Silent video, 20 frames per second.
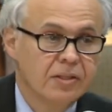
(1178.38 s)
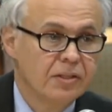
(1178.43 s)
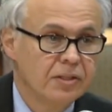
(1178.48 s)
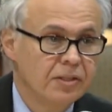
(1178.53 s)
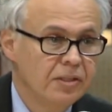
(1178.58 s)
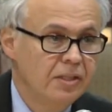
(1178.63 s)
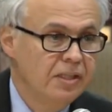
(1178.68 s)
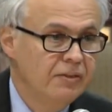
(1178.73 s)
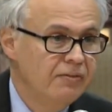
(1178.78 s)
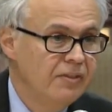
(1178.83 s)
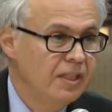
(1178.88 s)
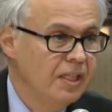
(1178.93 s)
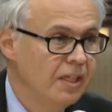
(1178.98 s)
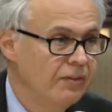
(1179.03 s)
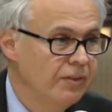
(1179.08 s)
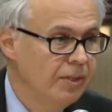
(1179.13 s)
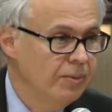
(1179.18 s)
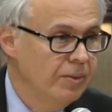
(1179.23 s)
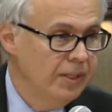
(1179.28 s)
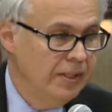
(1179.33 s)
Good evening,
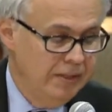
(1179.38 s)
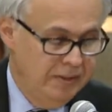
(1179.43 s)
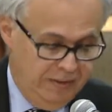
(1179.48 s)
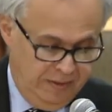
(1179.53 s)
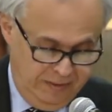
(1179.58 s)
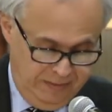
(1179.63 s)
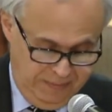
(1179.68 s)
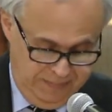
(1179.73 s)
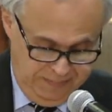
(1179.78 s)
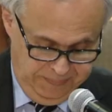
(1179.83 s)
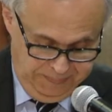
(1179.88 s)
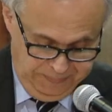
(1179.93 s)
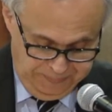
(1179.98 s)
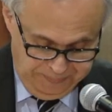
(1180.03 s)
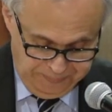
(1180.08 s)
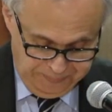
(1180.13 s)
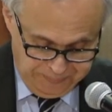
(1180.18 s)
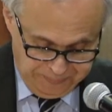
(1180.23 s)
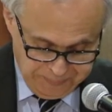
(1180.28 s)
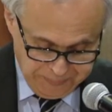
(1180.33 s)
everyone.
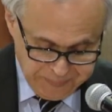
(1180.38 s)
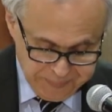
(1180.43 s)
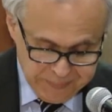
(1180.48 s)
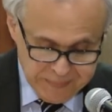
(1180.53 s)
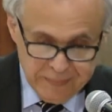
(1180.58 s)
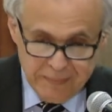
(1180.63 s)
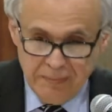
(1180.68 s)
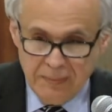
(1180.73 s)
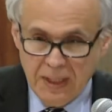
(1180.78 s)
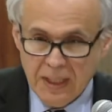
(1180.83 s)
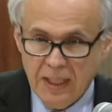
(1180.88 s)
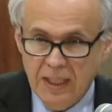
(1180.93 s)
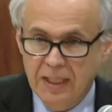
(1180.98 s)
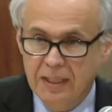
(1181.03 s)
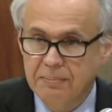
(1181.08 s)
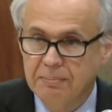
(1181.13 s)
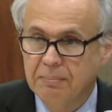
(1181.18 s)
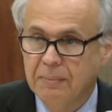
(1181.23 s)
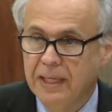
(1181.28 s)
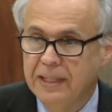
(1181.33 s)

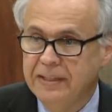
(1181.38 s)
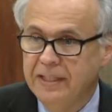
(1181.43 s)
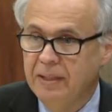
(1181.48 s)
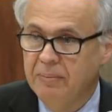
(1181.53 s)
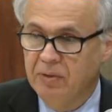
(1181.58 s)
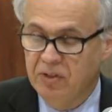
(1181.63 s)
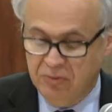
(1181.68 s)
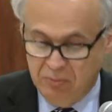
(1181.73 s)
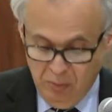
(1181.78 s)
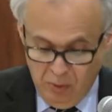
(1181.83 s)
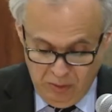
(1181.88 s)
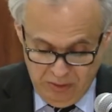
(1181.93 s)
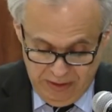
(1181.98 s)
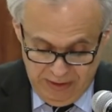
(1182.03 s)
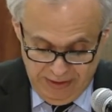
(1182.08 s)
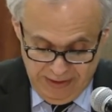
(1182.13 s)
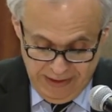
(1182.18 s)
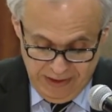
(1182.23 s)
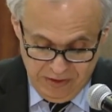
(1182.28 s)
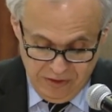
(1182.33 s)
Uh, my name is
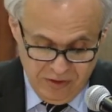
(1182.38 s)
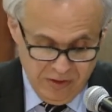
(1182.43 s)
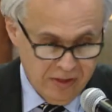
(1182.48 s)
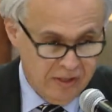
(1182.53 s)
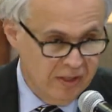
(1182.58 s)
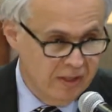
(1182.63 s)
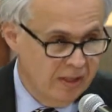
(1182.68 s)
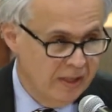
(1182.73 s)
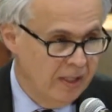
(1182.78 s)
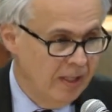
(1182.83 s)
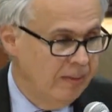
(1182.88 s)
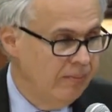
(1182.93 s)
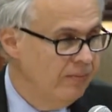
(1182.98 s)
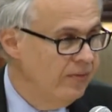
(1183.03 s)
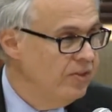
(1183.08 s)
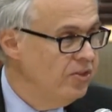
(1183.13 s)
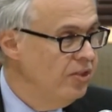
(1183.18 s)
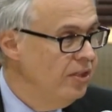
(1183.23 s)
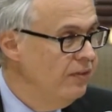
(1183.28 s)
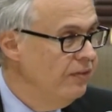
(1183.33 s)
Molyn Leszcz. I'm
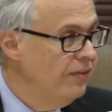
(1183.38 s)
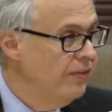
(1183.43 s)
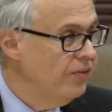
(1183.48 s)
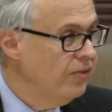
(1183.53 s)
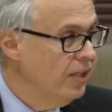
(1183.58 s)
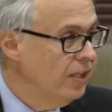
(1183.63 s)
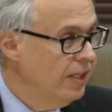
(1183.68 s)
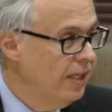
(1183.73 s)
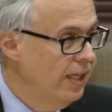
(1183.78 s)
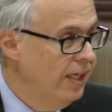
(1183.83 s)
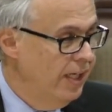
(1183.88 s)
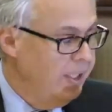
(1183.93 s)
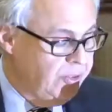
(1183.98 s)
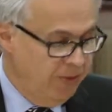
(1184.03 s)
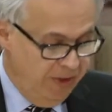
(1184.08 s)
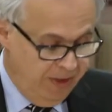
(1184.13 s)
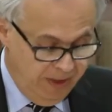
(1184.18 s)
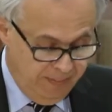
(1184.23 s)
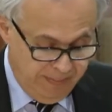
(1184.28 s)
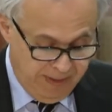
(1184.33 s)
the chief of
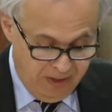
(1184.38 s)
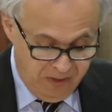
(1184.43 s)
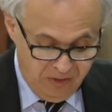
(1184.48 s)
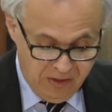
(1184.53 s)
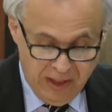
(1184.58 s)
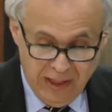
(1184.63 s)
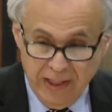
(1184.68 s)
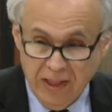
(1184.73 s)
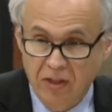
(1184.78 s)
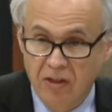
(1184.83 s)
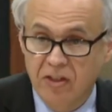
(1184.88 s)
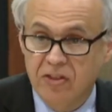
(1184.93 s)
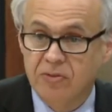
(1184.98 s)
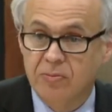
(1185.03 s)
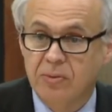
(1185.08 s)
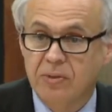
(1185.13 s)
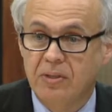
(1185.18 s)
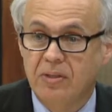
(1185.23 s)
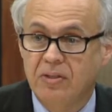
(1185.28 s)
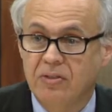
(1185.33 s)
psychiatry at Mount Sinai
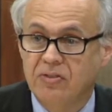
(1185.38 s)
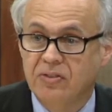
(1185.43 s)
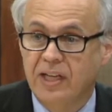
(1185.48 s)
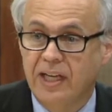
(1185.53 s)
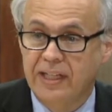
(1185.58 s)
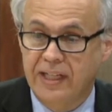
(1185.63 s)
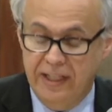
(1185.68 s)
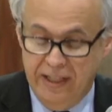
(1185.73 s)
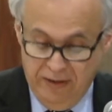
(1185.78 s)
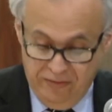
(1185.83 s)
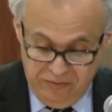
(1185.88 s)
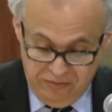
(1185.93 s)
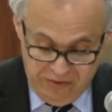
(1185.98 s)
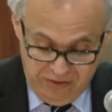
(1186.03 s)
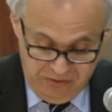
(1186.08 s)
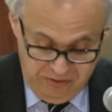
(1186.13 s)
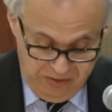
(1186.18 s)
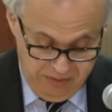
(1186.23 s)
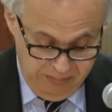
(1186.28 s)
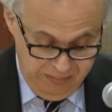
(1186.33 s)
Hospital, Sinai Health
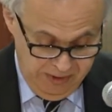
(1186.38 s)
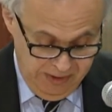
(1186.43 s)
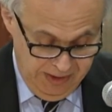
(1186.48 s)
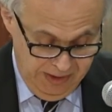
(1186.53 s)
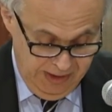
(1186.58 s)
System.